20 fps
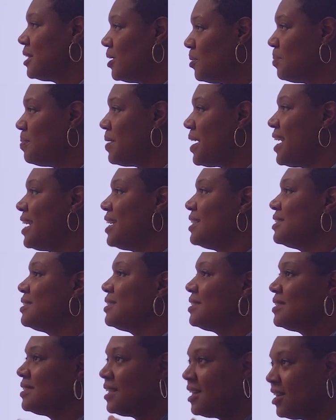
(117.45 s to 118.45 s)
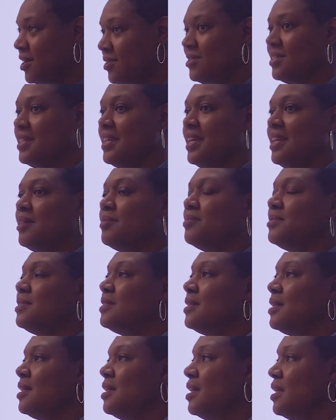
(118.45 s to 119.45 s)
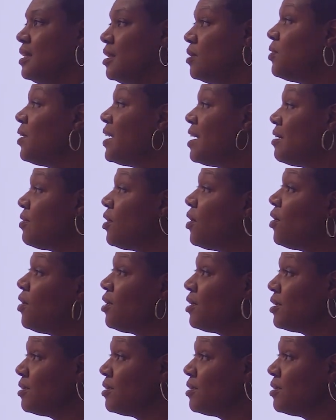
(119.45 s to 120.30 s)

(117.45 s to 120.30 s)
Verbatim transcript: Through our educators program, university professors